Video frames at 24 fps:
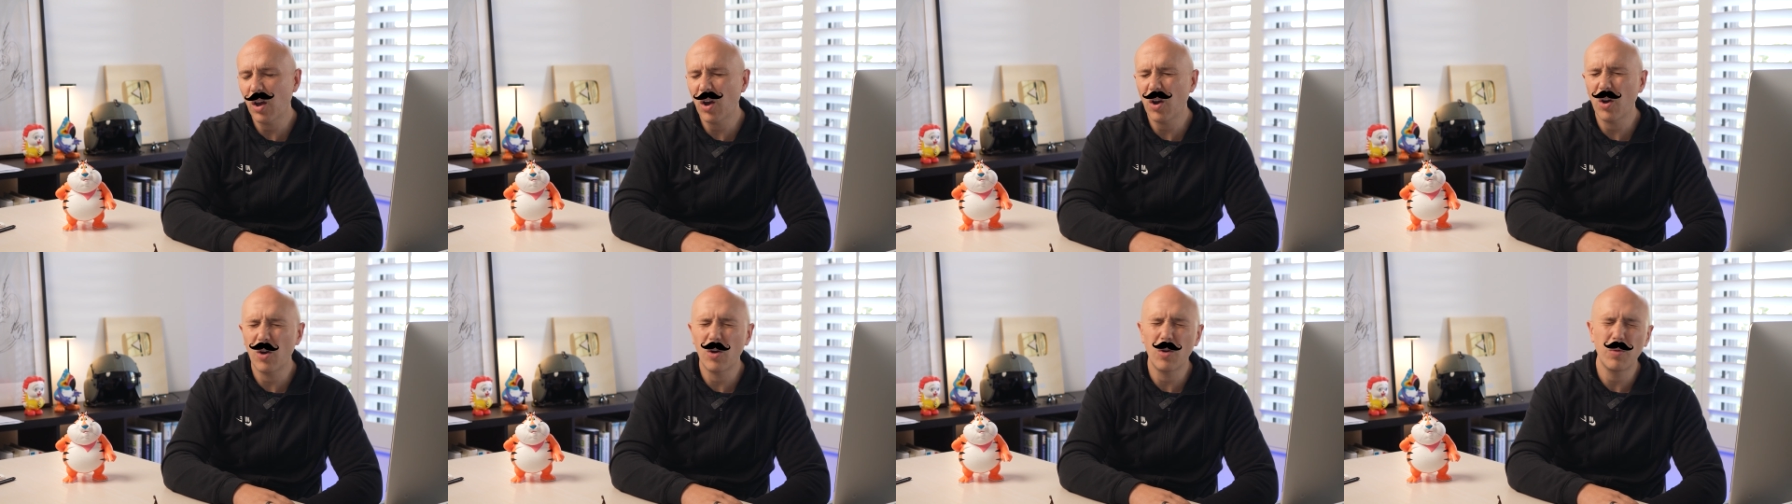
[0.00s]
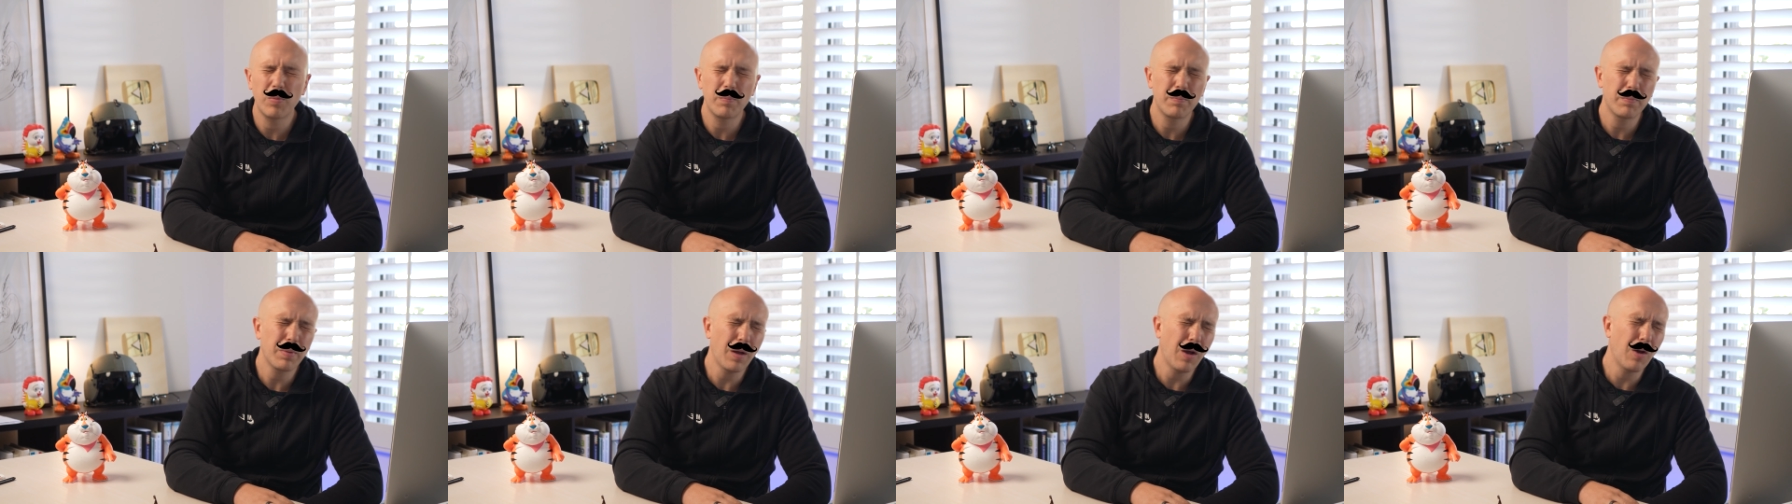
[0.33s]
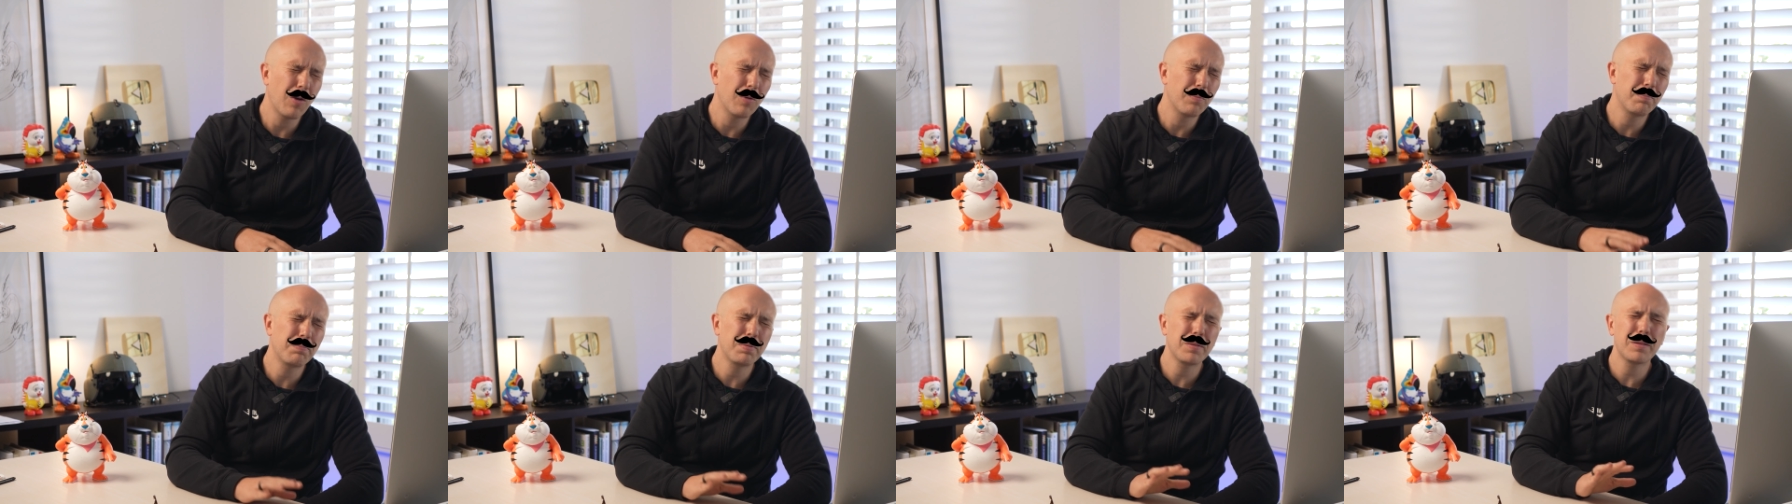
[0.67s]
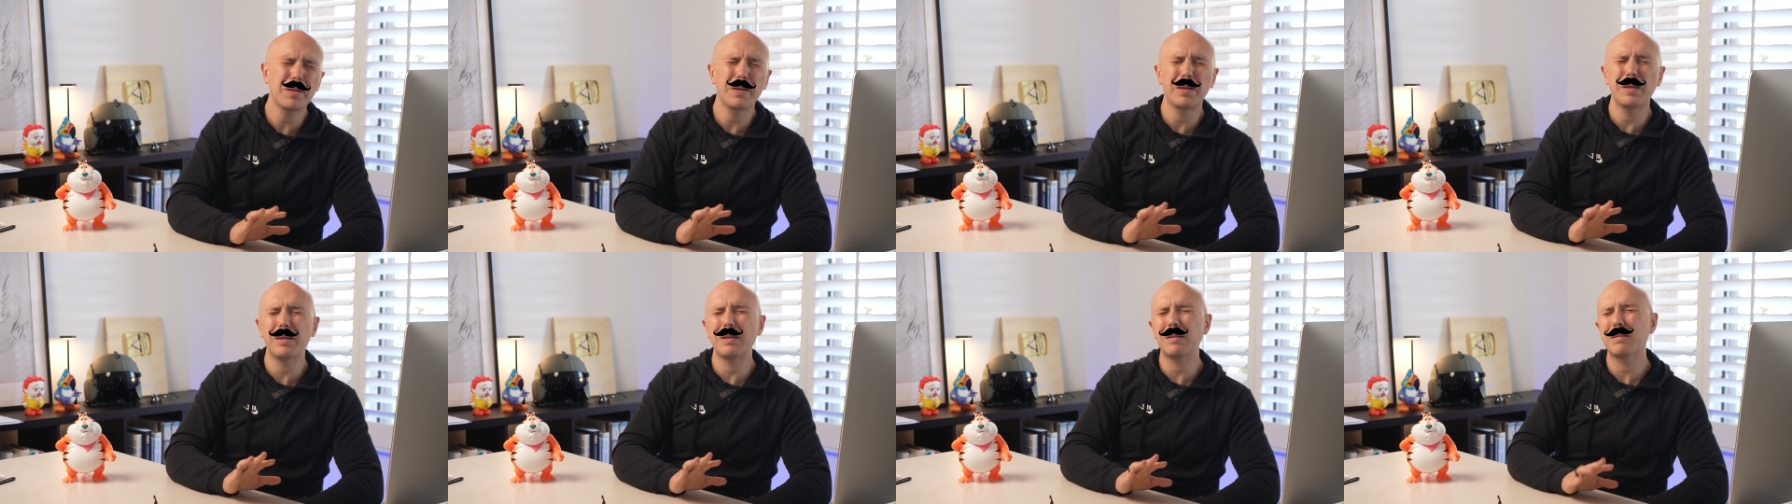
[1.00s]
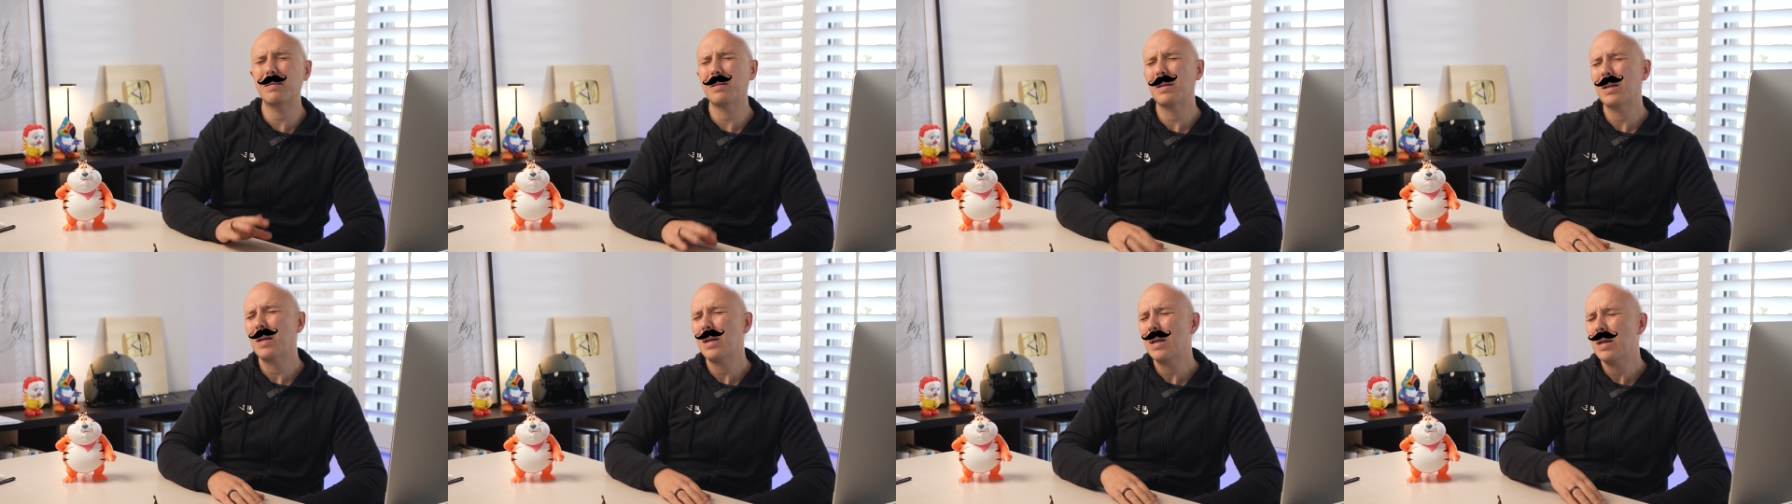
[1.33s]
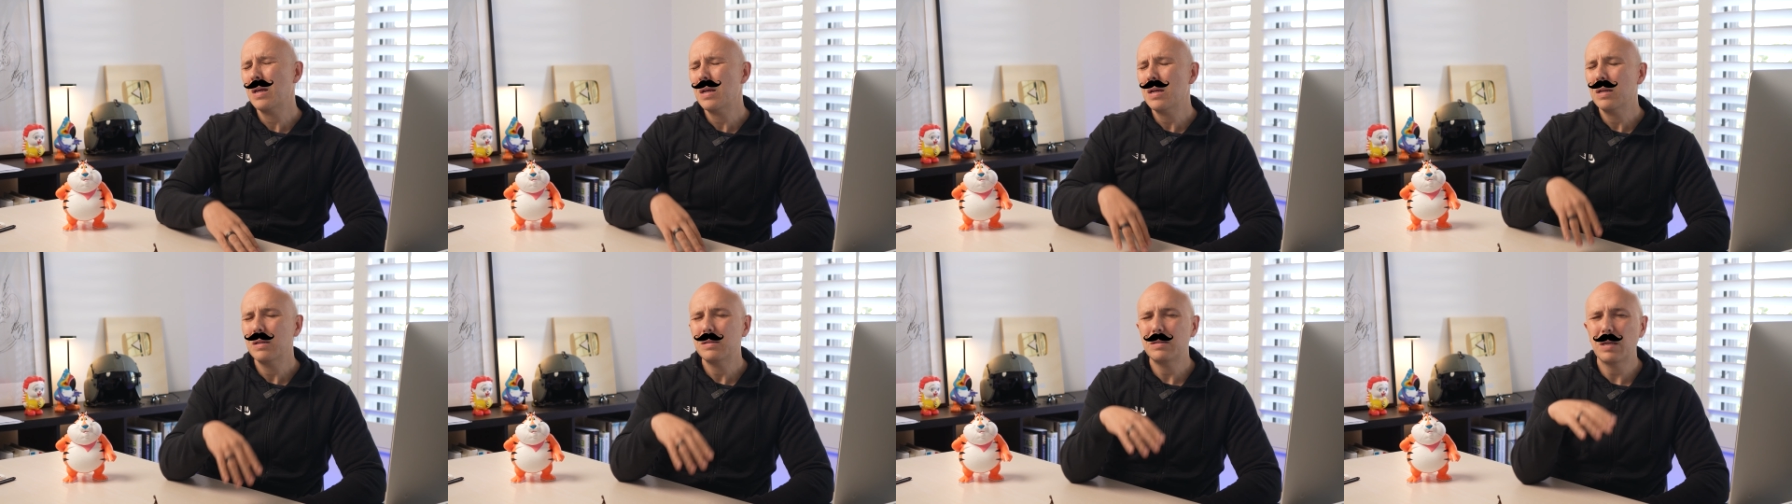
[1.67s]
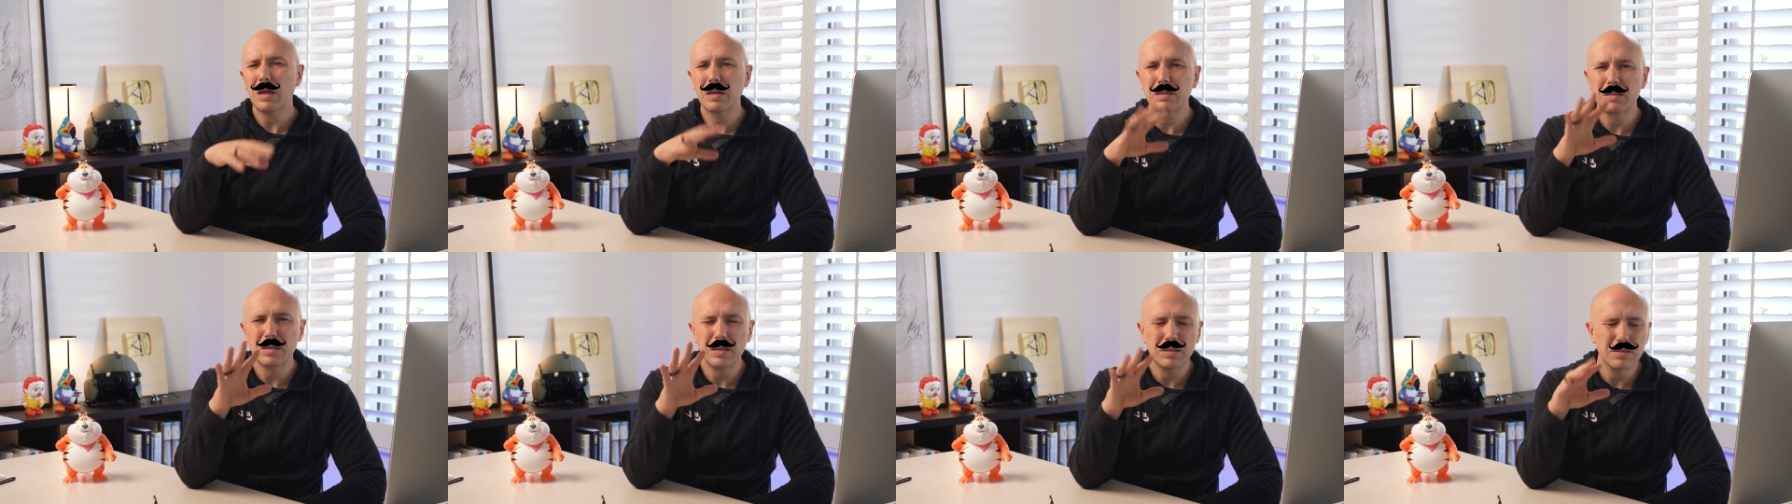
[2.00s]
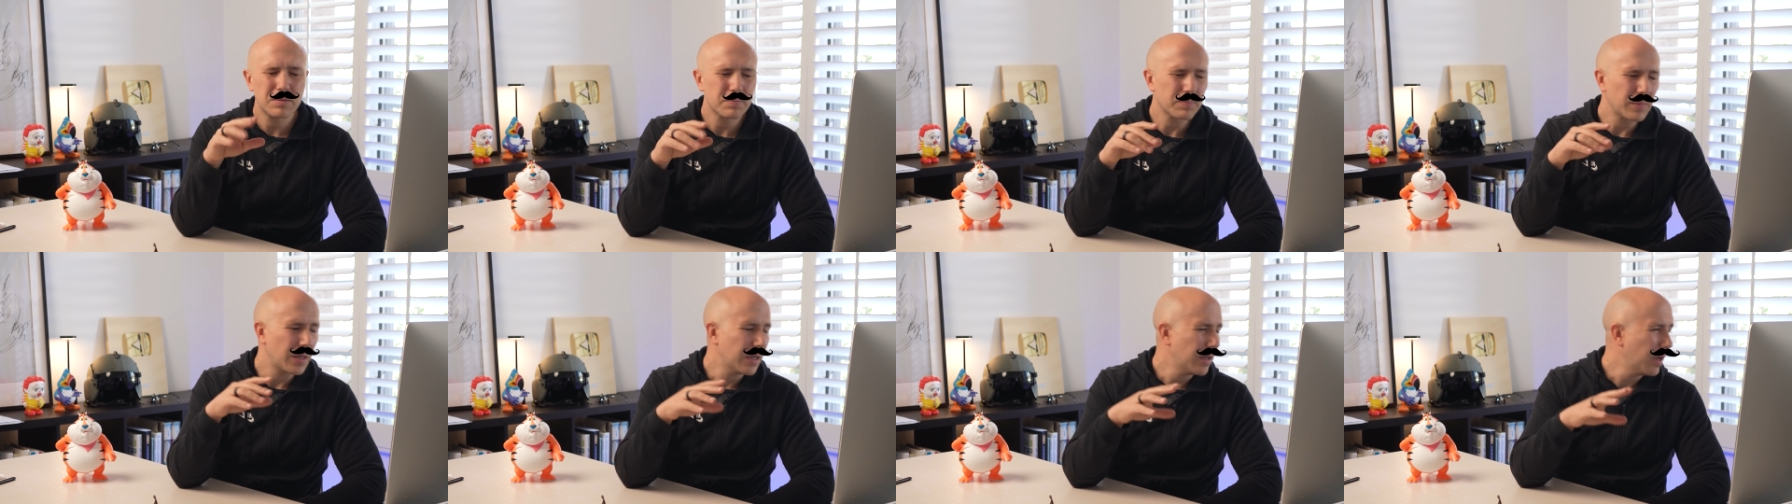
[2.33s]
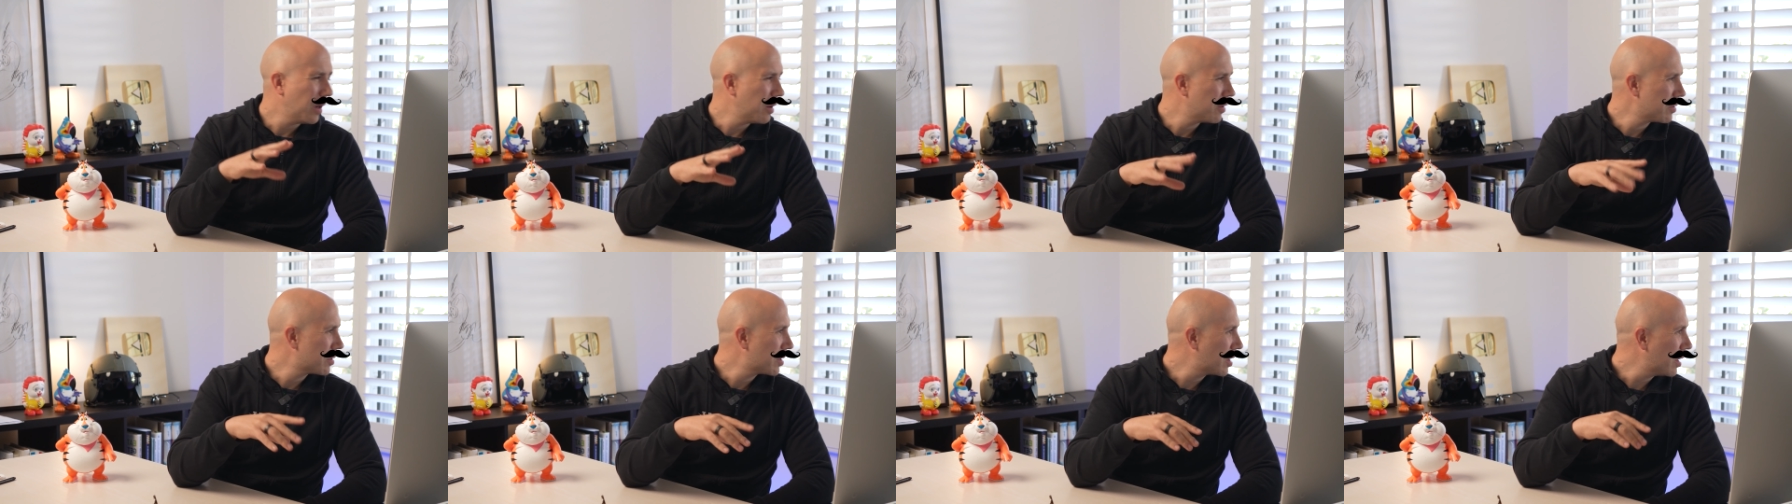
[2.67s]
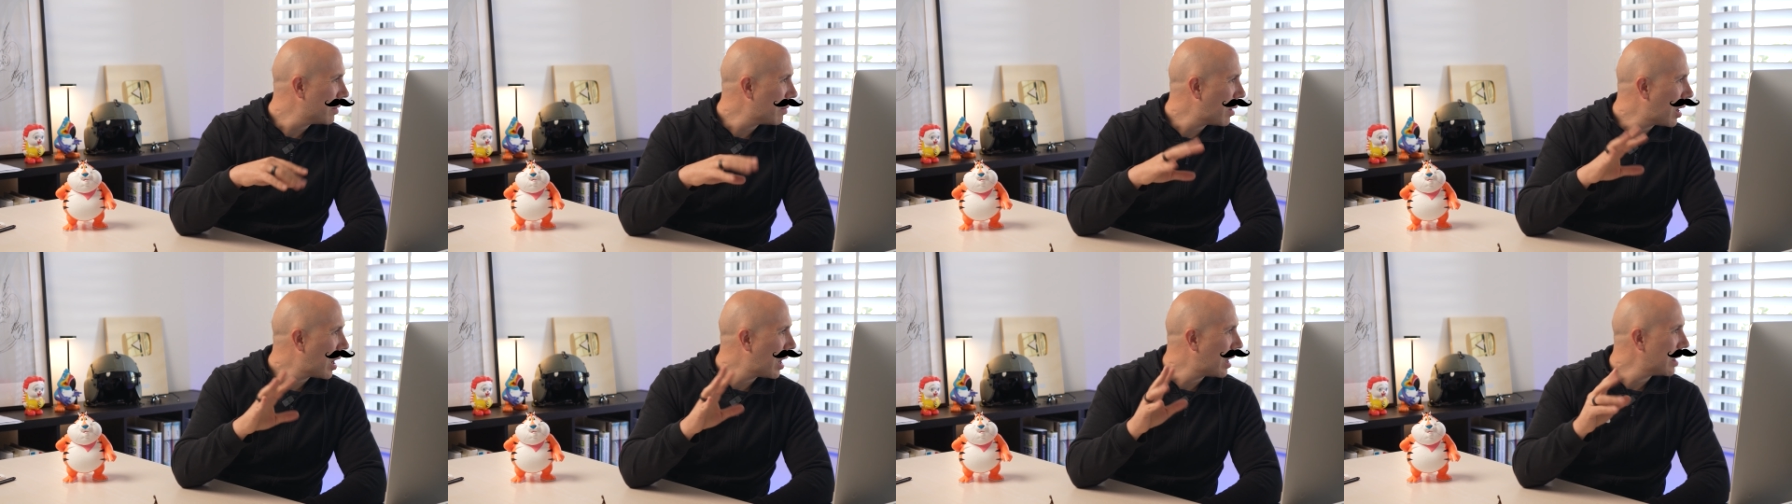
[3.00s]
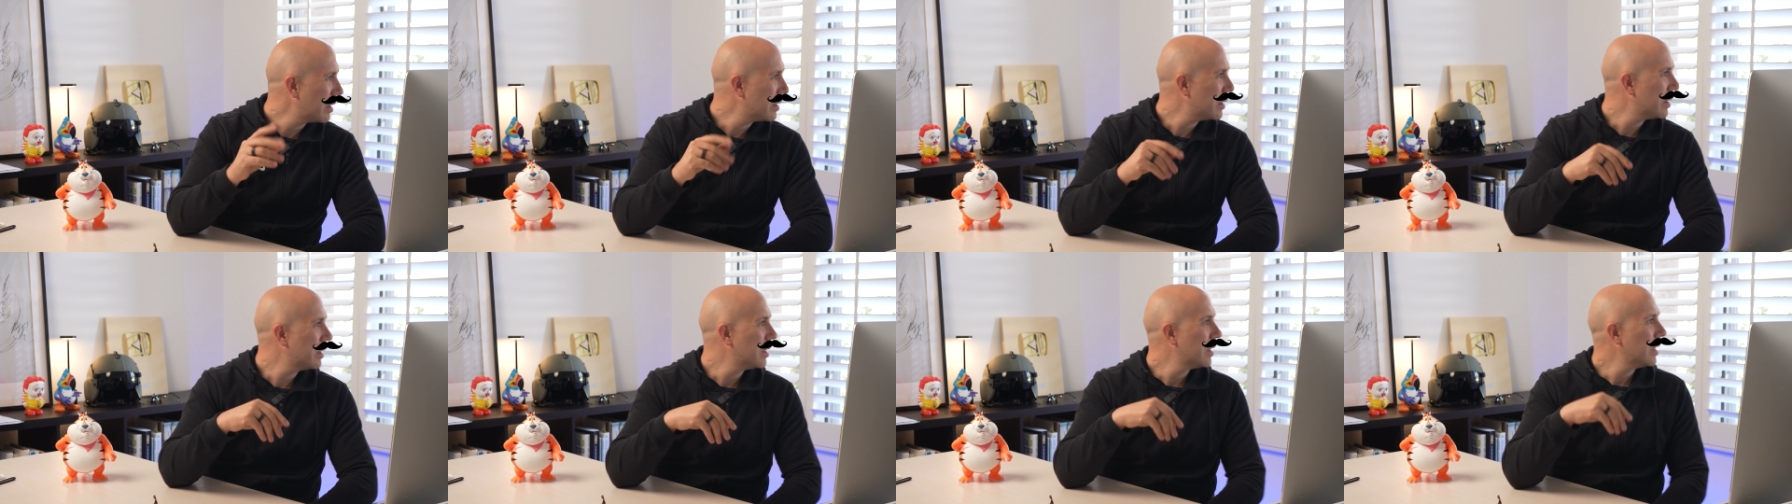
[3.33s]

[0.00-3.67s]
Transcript: oh, oh, please, toxins, oh, come on.